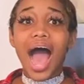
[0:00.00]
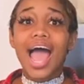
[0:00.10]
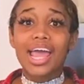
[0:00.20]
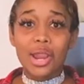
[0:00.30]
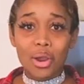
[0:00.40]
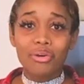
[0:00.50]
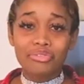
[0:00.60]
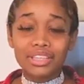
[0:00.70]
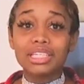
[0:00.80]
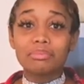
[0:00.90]
I
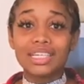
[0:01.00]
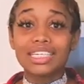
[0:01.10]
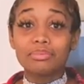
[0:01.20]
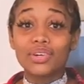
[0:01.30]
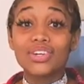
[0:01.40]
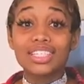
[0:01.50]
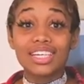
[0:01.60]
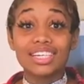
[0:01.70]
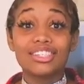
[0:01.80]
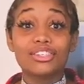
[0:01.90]
love this piece because
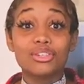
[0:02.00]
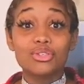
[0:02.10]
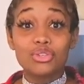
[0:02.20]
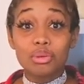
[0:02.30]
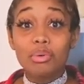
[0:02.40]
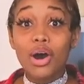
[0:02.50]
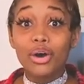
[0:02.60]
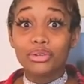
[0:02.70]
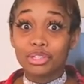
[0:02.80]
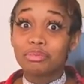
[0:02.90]
it is
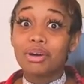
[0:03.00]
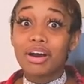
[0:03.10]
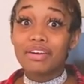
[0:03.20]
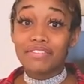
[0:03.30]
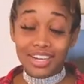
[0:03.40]
super duper